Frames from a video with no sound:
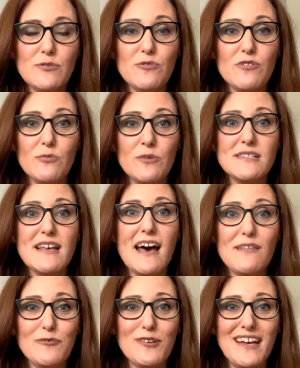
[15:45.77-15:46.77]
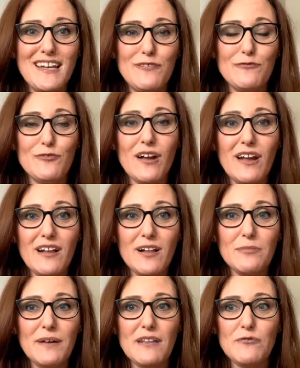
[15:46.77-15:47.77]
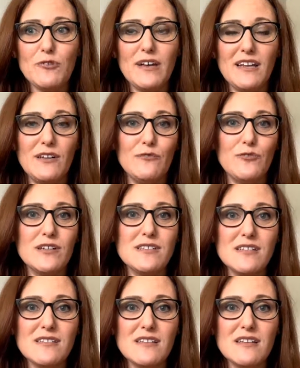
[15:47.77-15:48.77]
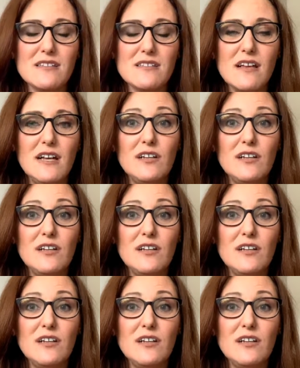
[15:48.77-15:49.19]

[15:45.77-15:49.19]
who are the ones advocating for help, advocating for assistance,